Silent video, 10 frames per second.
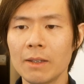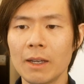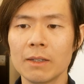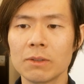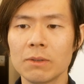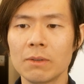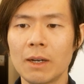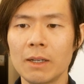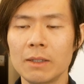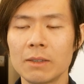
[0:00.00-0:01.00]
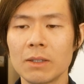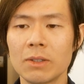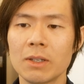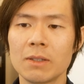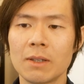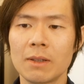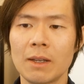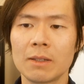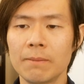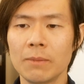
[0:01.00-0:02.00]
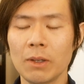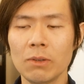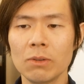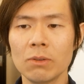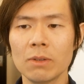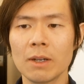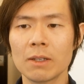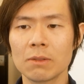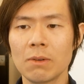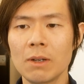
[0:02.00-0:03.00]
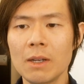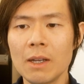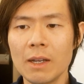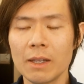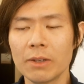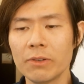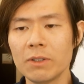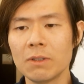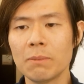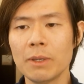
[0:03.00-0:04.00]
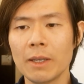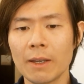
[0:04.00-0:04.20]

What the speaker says: so I suggest that you do that as well. And the reason being,